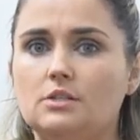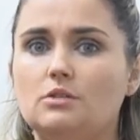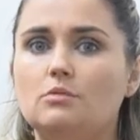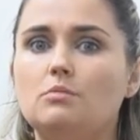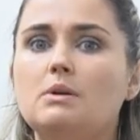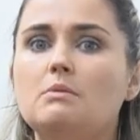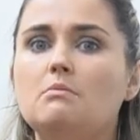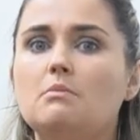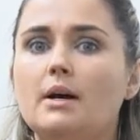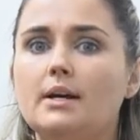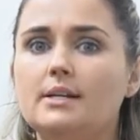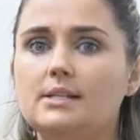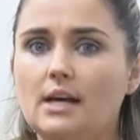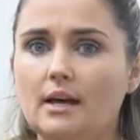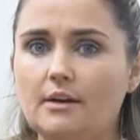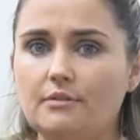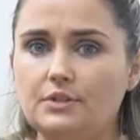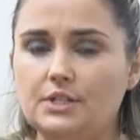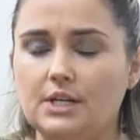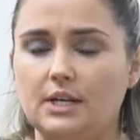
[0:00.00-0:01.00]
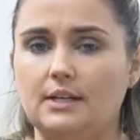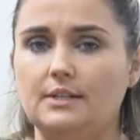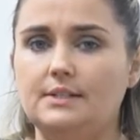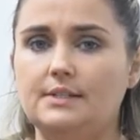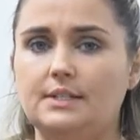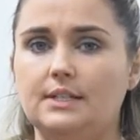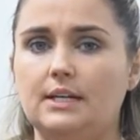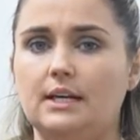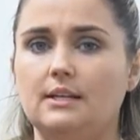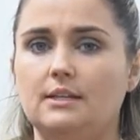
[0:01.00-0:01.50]
So we might have to
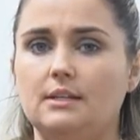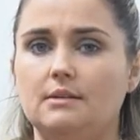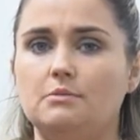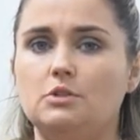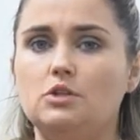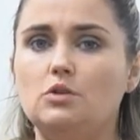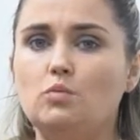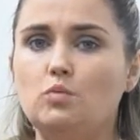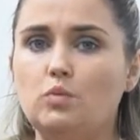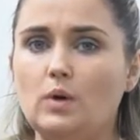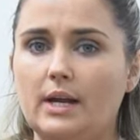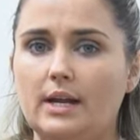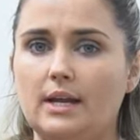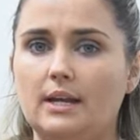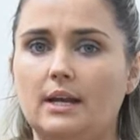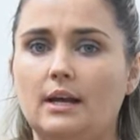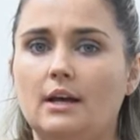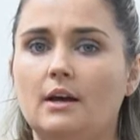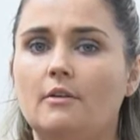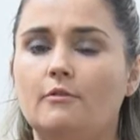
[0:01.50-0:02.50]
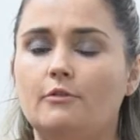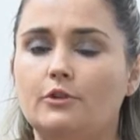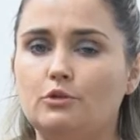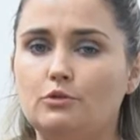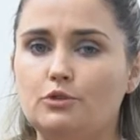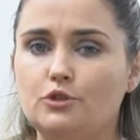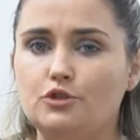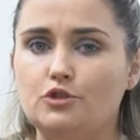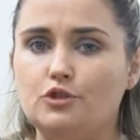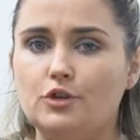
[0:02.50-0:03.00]
instigate them to wake for
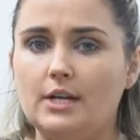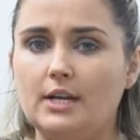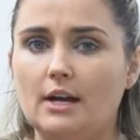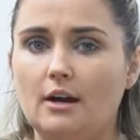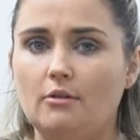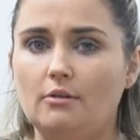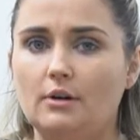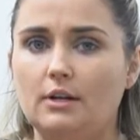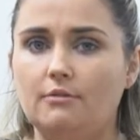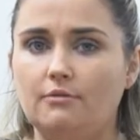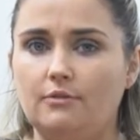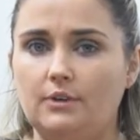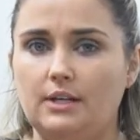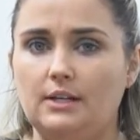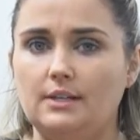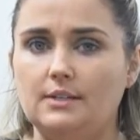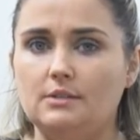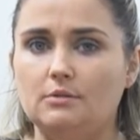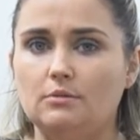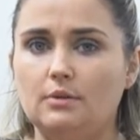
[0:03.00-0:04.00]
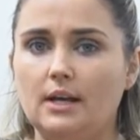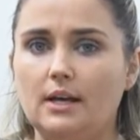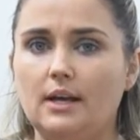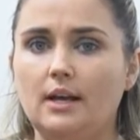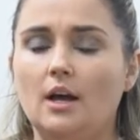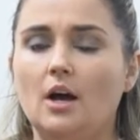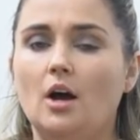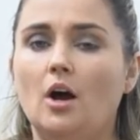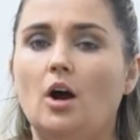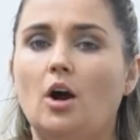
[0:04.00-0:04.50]
those 3 hourly feeds,
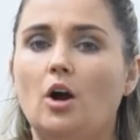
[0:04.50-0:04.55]
okay?